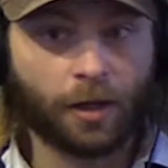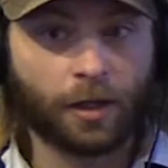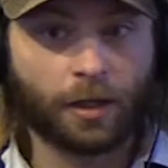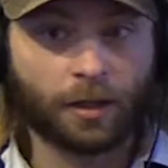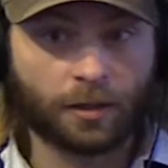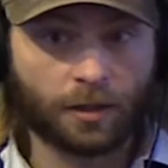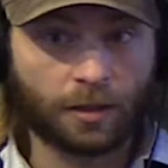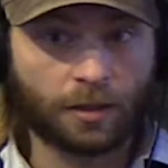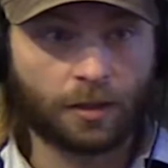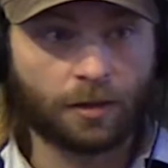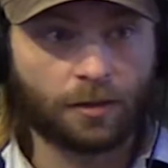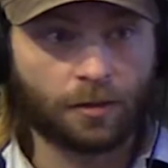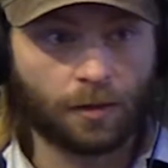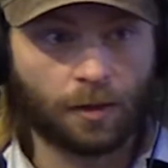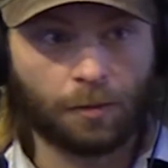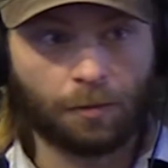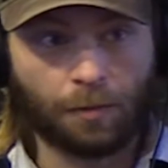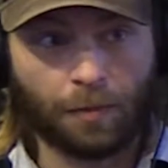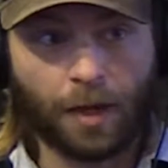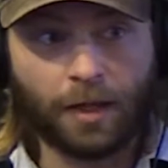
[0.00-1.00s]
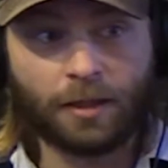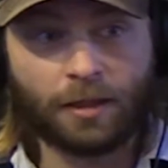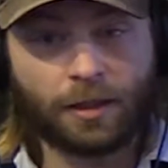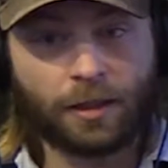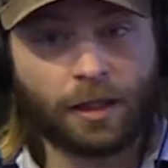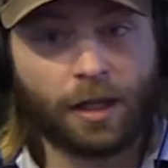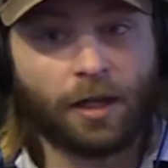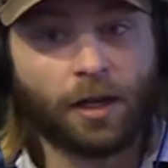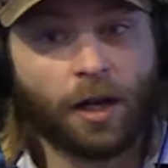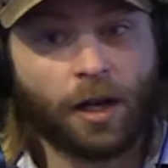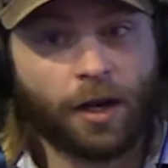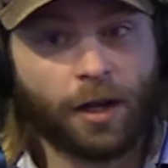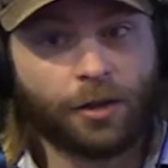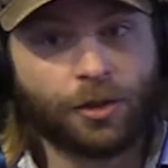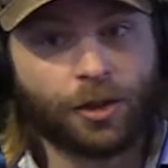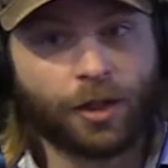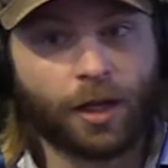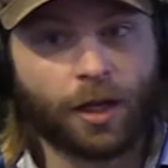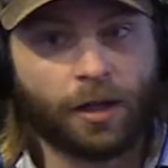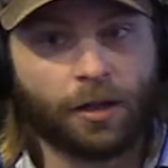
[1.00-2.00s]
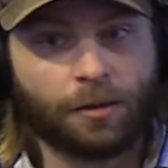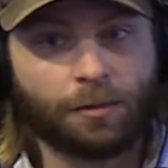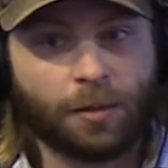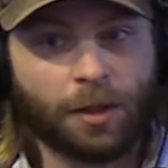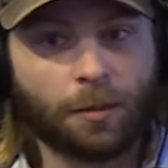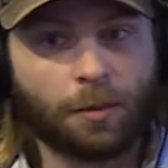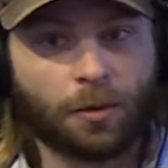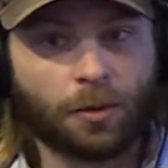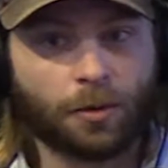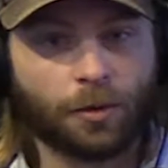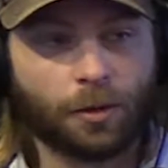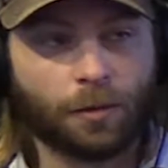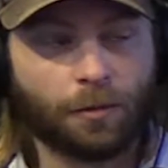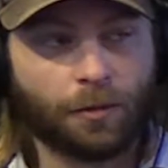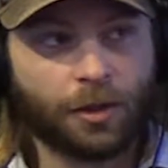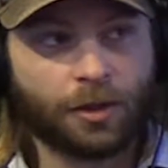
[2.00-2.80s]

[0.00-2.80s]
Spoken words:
because this is basically an uneducated people group.